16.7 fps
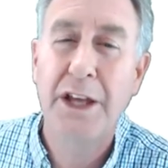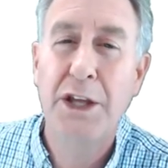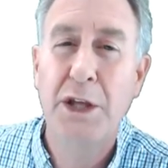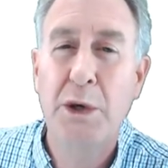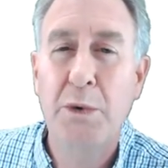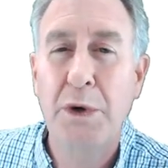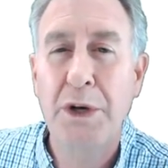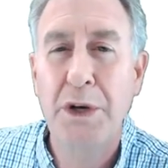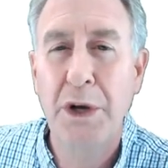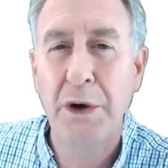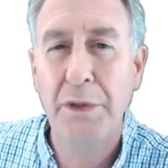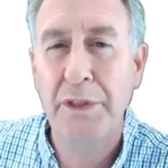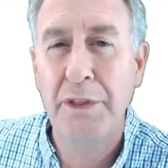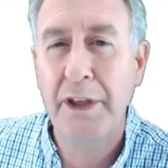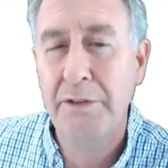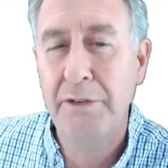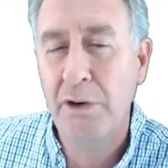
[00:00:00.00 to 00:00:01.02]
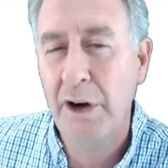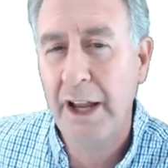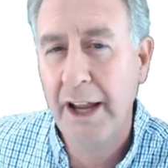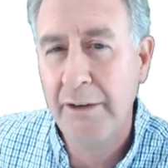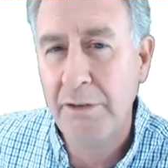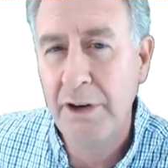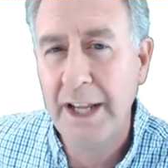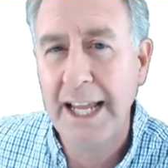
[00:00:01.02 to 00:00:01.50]
you would note that for
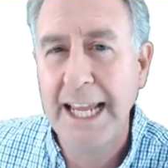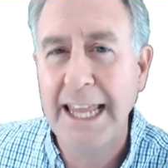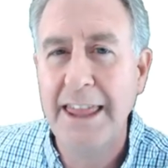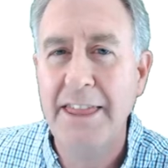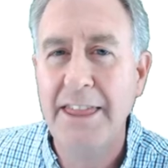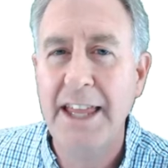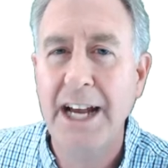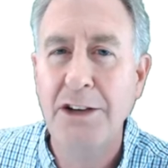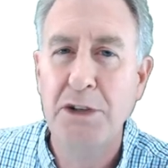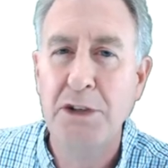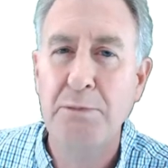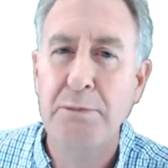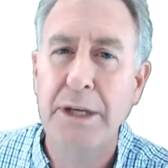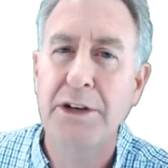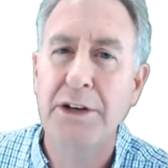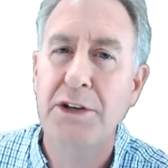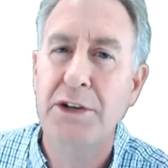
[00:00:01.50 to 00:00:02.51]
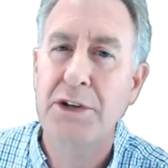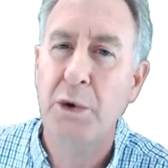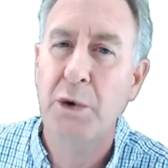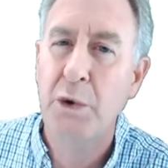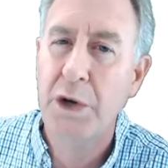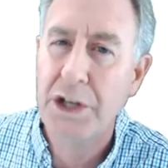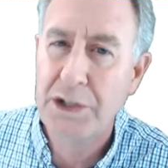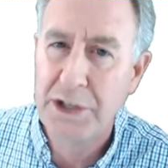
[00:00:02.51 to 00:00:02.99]
every eight thousand meters
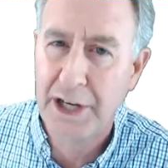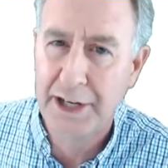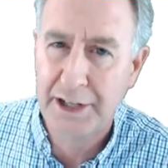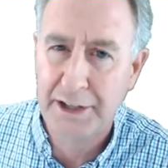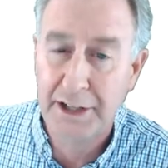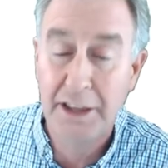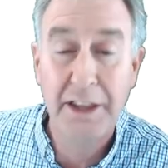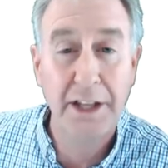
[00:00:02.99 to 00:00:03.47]
horizontally,